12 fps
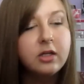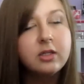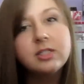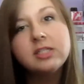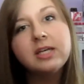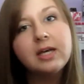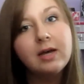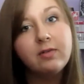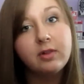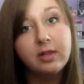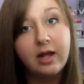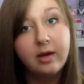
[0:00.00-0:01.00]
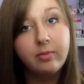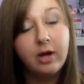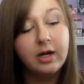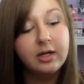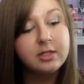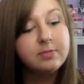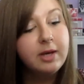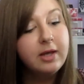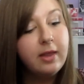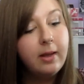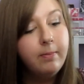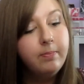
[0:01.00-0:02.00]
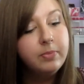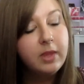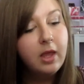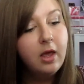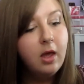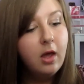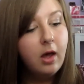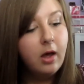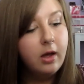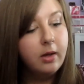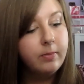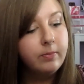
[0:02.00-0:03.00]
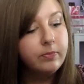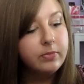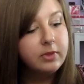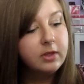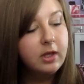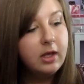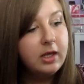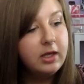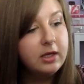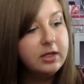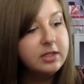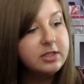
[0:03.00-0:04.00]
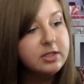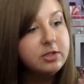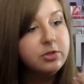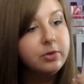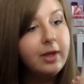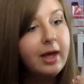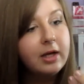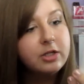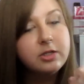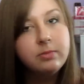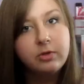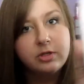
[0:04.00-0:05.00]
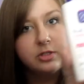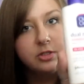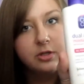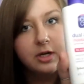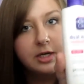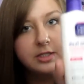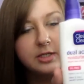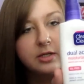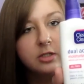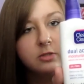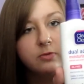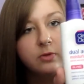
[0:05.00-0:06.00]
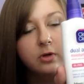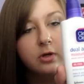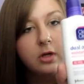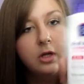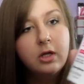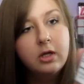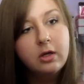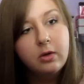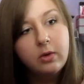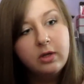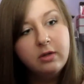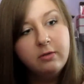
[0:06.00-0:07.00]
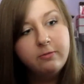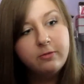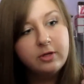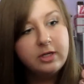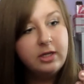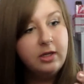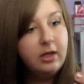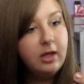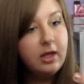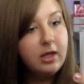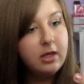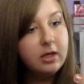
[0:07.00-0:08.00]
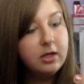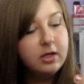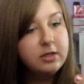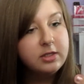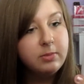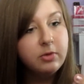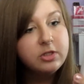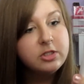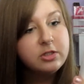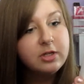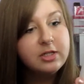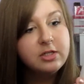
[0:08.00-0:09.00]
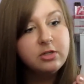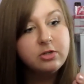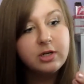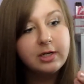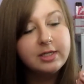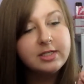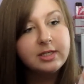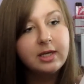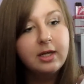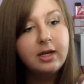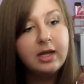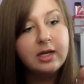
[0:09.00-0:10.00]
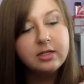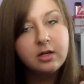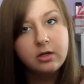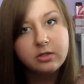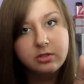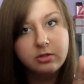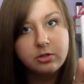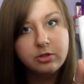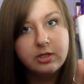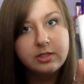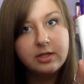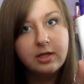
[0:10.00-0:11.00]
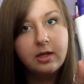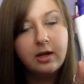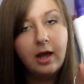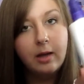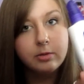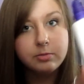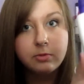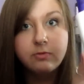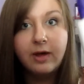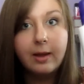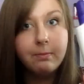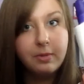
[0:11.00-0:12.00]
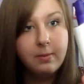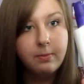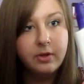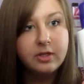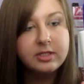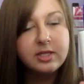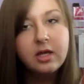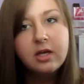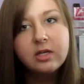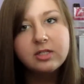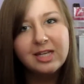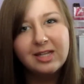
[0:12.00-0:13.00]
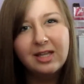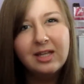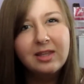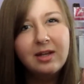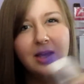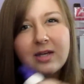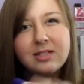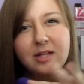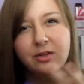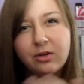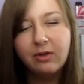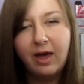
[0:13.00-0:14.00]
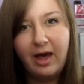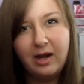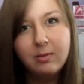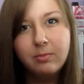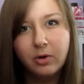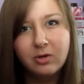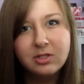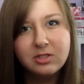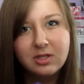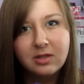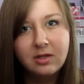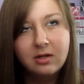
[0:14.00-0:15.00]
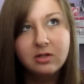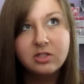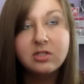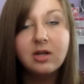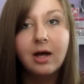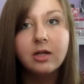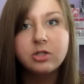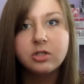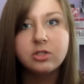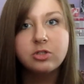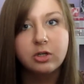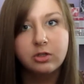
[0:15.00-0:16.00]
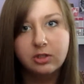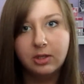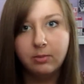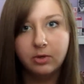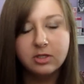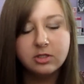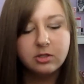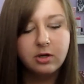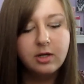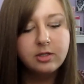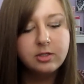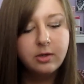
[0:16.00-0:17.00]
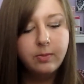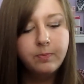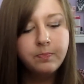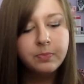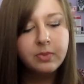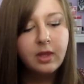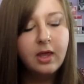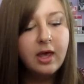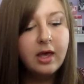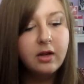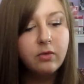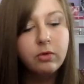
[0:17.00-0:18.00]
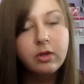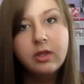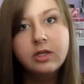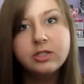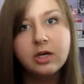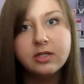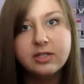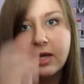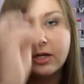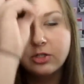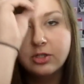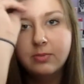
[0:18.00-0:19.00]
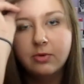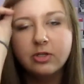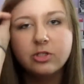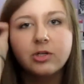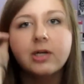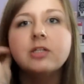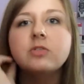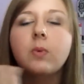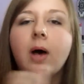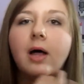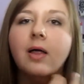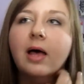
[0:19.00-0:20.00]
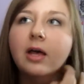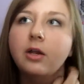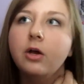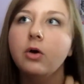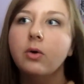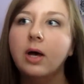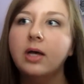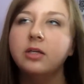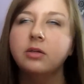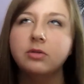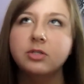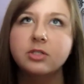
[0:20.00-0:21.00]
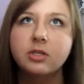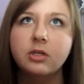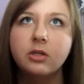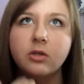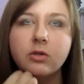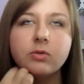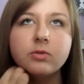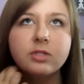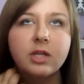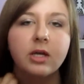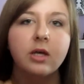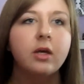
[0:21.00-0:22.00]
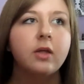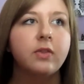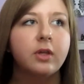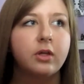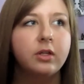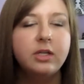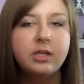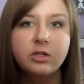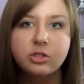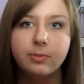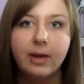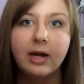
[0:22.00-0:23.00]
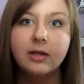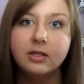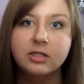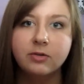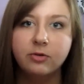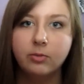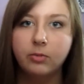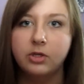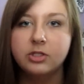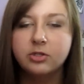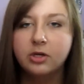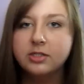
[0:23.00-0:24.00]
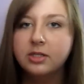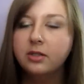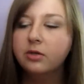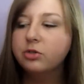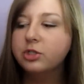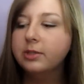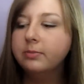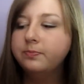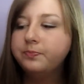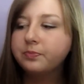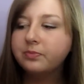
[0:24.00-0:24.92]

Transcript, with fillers: You'll see I have a lot of products by them. Um, and it's the Dual Action Moisturizer. It's for oil-free and it moisturizes your dry skin and also treats and helps prevent pimples. So I like that it has that little added bonus in there. It's not just strictly a moisturizer. And it really does actually moisturize well. I know I used to use the Clinique Dramatically Different Moisturizing Lotion.